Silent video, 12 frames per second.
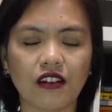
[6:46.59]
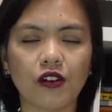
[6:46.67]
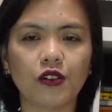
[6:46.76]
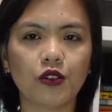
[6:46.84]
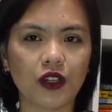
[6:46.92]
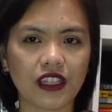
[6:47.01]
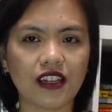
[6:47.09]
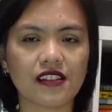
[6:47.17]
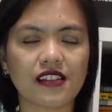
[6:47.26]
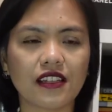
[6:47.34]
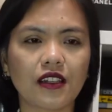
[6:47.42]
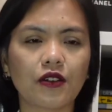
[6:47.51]
although he
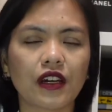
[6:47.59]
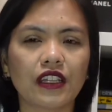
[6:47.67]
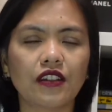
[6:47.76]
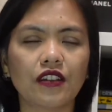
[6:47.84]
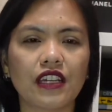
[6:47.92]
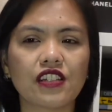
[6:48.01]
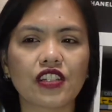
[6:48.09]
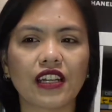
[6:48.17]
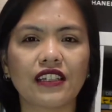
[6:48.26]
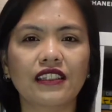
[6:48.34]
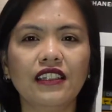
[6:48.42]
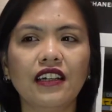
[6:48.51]
doesn't look
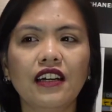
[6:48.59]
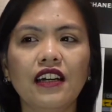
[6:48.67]
Indonesian.